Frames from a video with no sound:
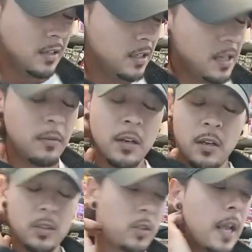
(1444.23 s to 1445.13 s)
they belong
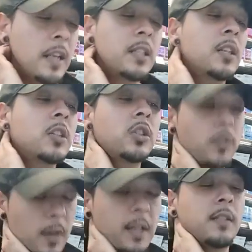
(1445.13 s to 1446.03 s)
straight to the
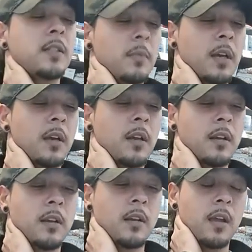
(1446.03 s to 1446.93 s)
streets, man.
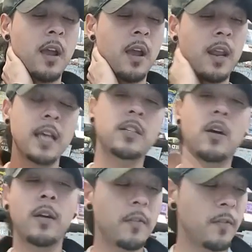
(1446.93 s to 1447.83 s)
And that's no
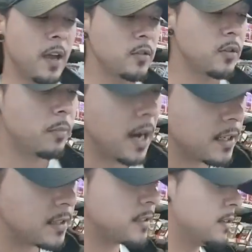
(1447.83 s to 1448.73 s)
ifs, ands, or buts